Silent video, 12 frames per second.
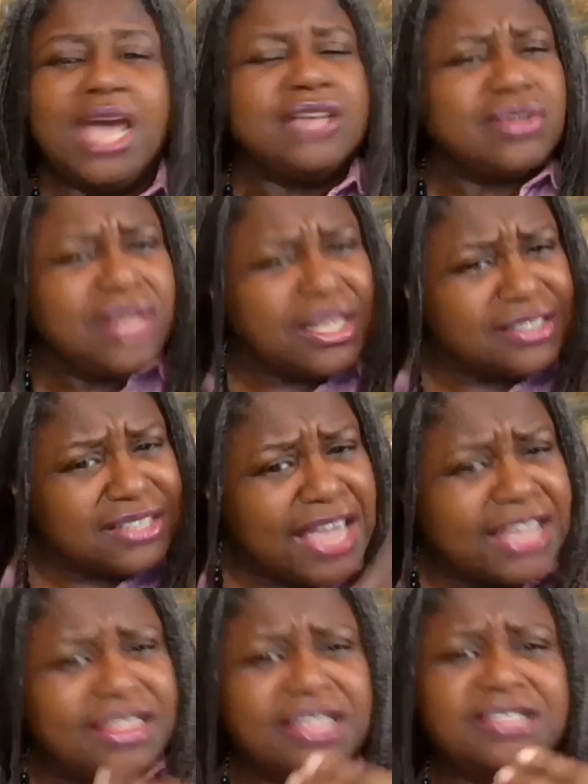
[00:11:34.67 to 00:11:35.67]
So let's
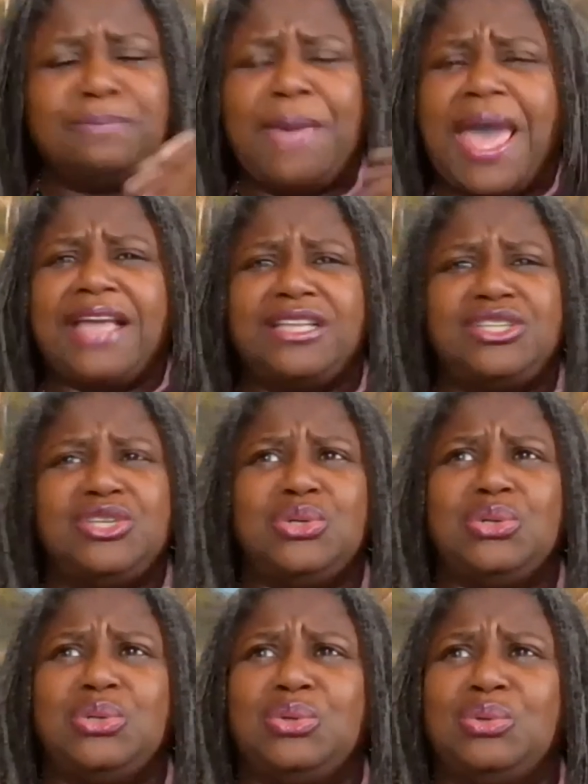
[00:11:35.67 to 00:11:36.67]
take this back
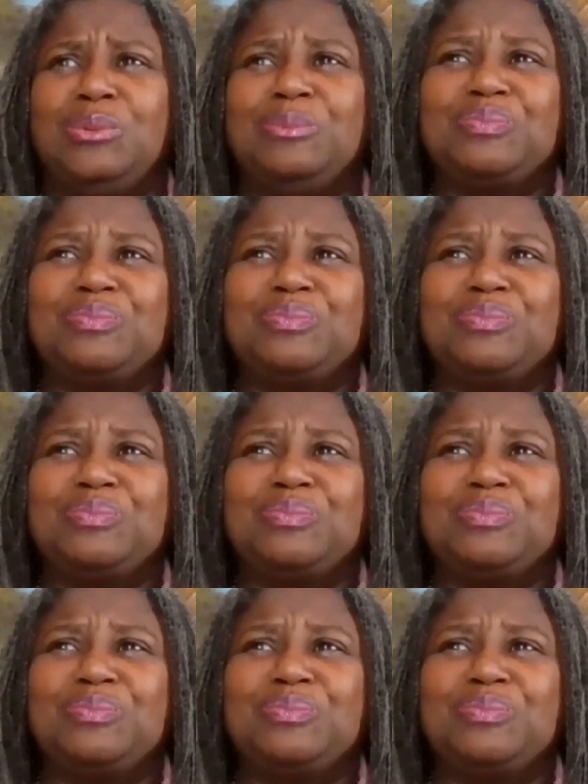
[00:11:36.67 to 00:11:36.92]
to